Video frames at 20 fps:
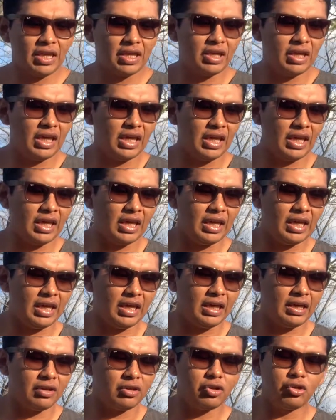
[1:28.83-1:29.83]

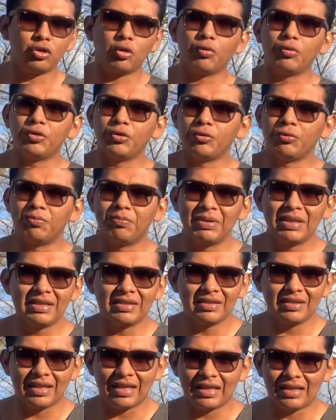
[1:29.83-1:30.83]
show your
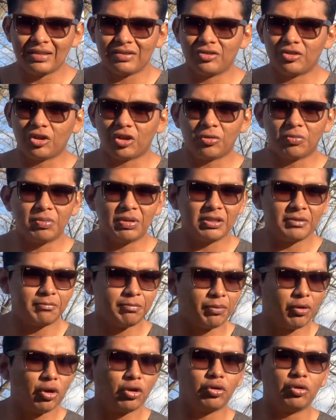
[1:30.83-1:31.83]
business, service,
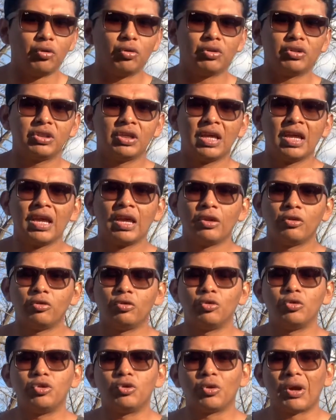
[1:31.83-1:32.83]
products
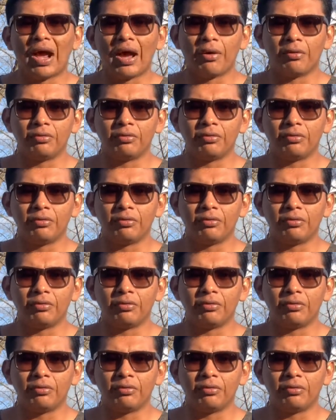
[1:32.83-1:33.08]
to your